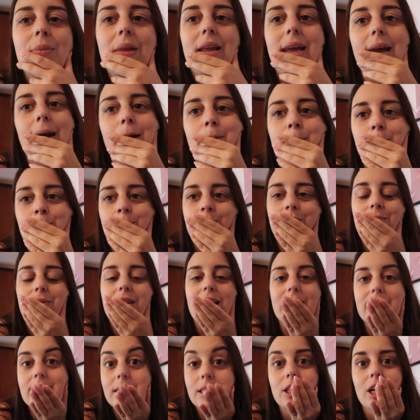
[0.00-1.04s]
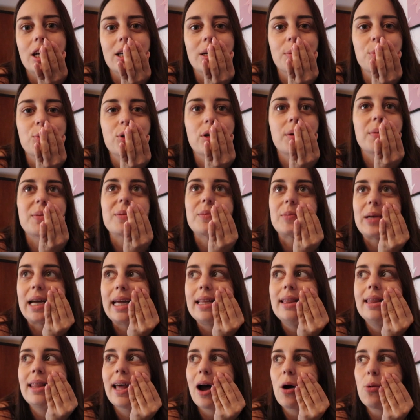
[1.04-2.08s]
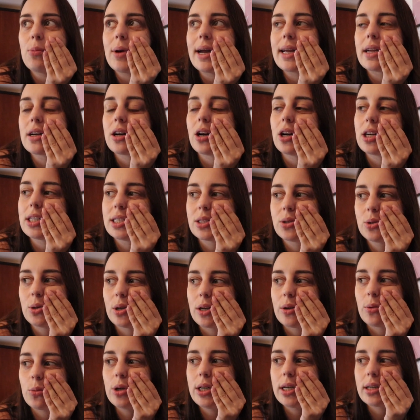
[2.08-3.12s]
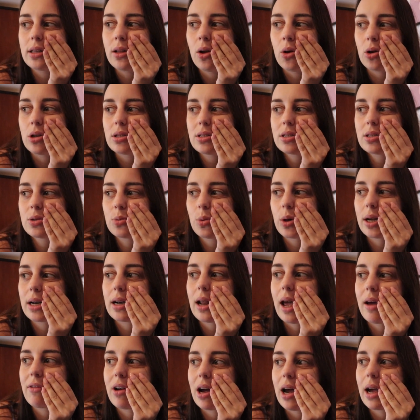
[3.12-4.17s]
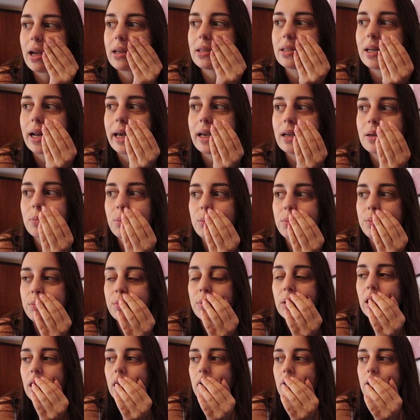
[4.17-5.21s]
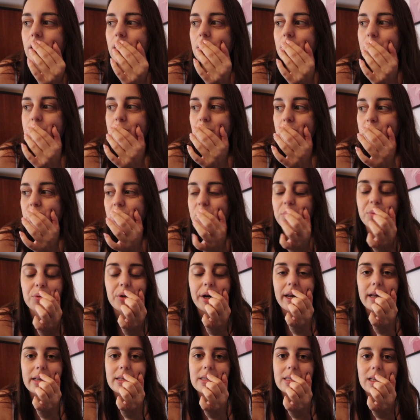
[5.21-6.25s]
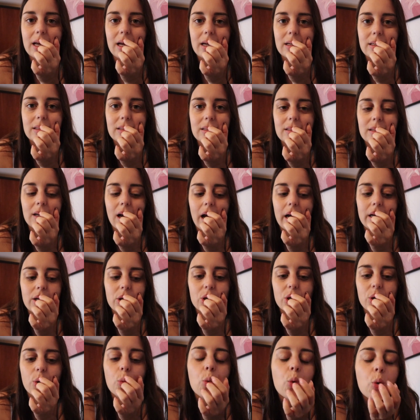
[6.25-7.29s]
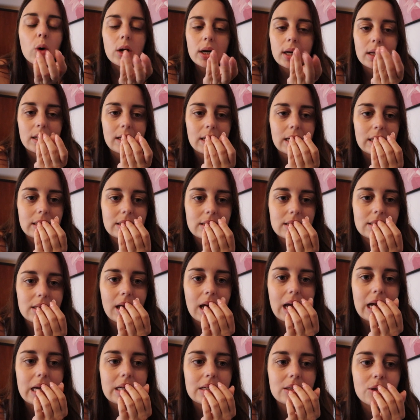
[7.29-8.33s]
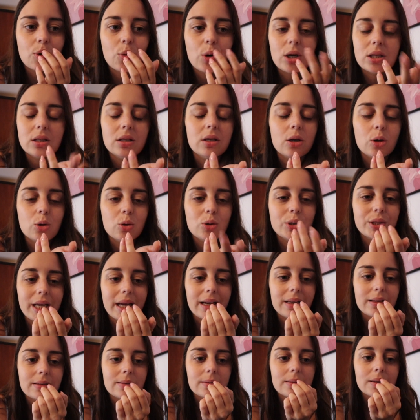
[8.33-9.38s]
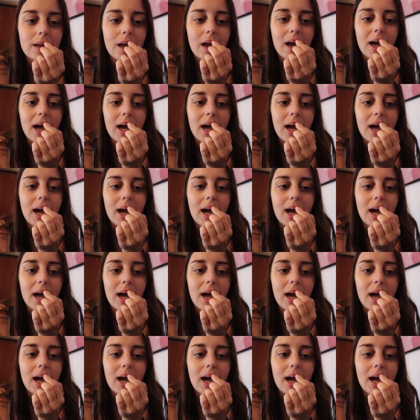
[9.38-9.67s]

Yeah, that's the other problem. And now my car is doing weird noises whenever I, like, push the brakes. And I don't know what it is. And no one knows. And